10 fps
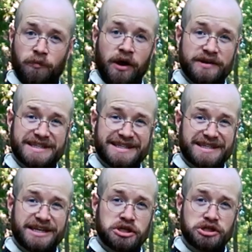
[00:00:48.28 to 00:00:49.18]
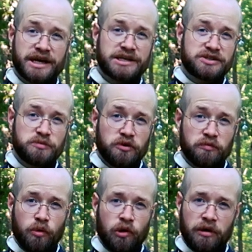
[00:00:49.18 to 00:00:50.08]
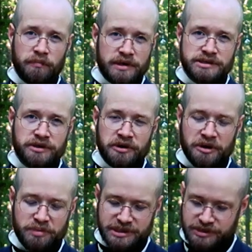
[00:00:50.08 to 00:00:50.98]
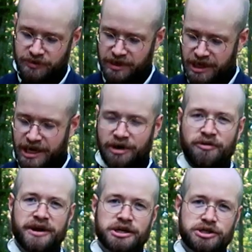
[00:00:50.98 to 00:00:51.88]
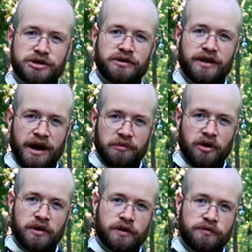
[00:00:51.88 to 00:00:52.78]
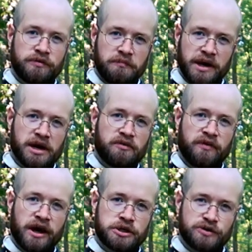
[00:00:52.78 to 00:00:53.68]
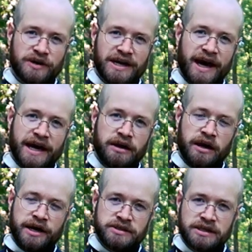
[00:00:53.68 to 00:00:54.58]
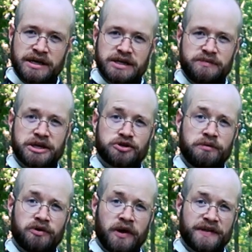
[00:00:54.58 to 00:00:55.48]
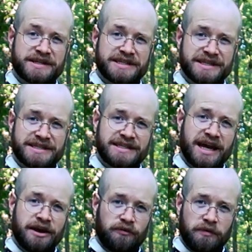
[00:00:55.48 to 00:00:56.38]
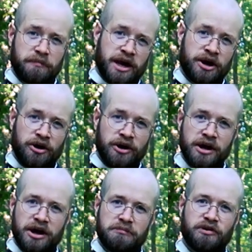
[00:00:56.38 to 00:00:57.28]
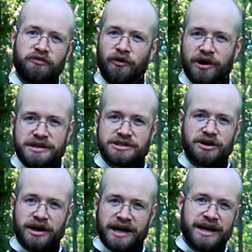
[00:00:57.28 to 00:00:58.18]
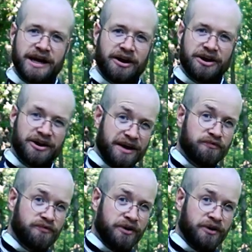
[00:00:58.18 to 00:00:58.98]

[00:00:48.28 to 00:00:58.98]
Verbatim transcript: and while this is essentially a smoothbore muzzle-loading pistol, I wanna make sure that I'm going through the manufacturer guidelines to make sure I'm doing this in a safe manner before I start getting out here and having